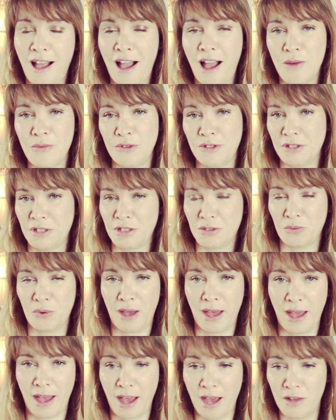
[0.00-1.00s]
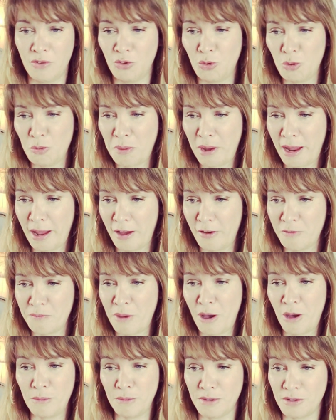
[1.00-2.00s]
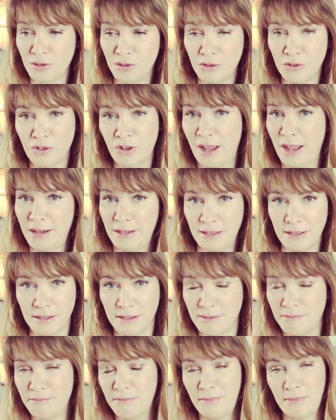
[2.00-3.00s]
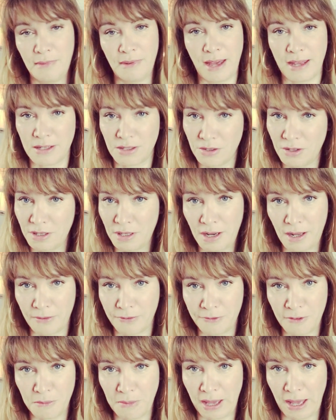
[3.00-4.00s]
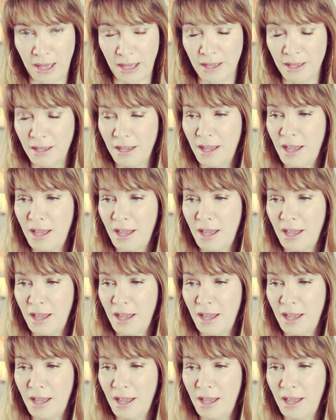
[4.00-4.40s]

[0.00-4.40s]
I would just wear a normal pair of pumps or trainers. That's good enough for me.